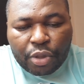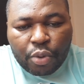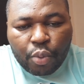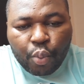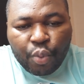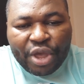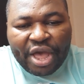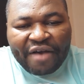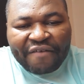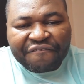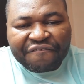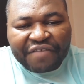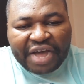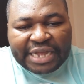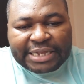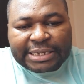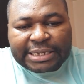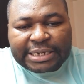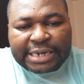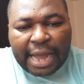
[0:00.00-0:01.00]
We are
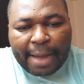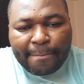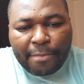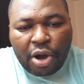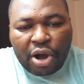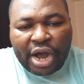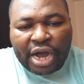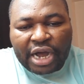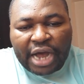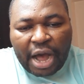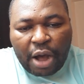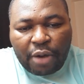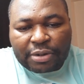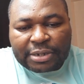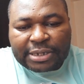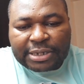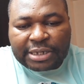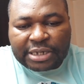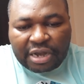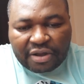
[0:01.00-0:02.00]
fighting among
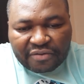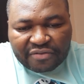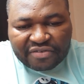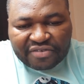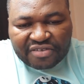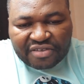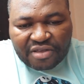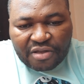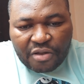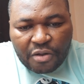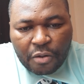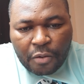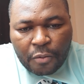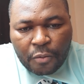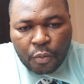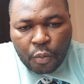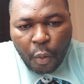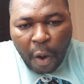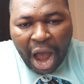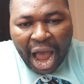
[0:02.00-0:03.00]
ourselves.
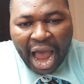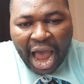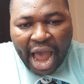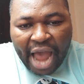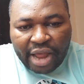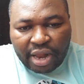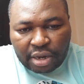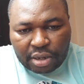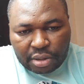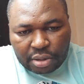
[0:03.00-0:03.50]
Why